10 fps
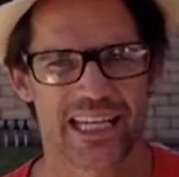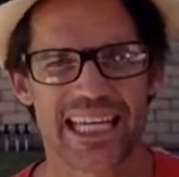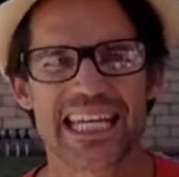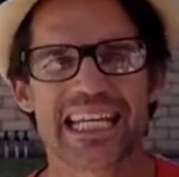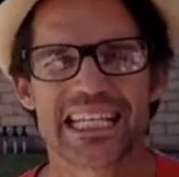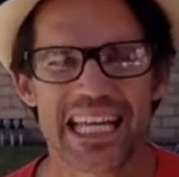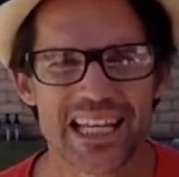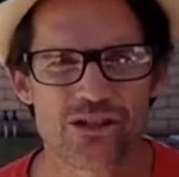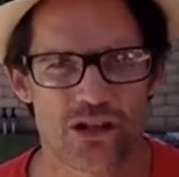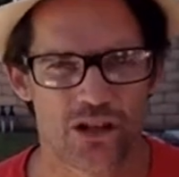Ian
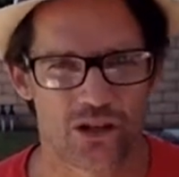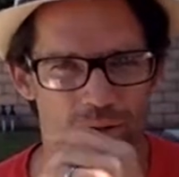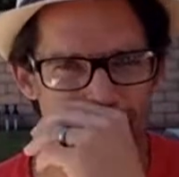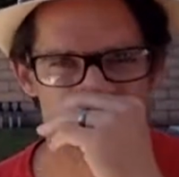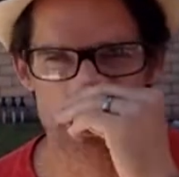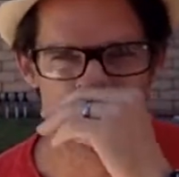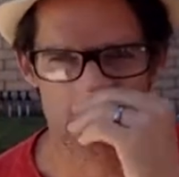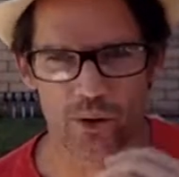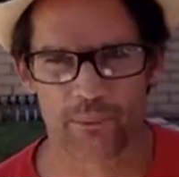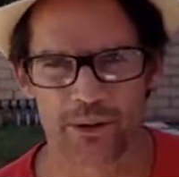Kinsler may
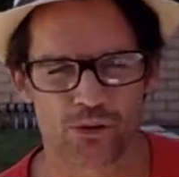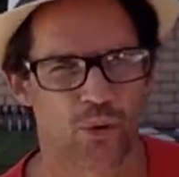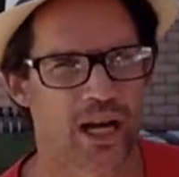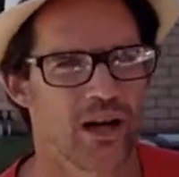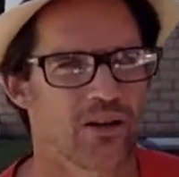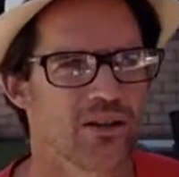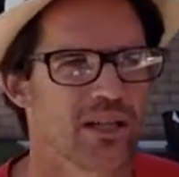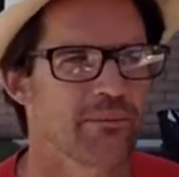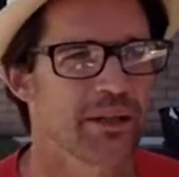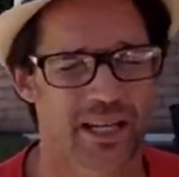show up as well
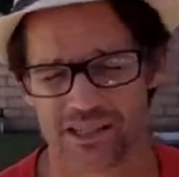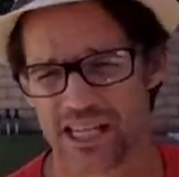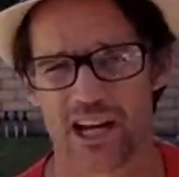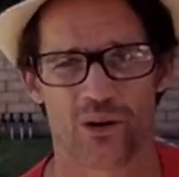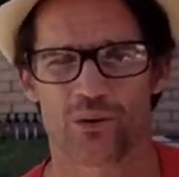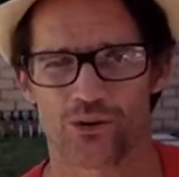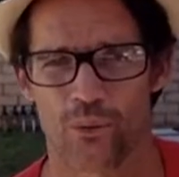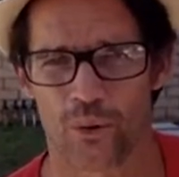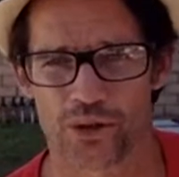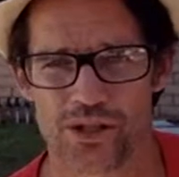because he owns
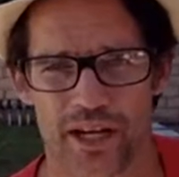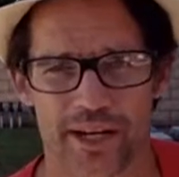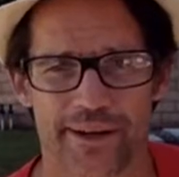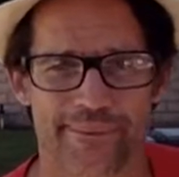Warstick.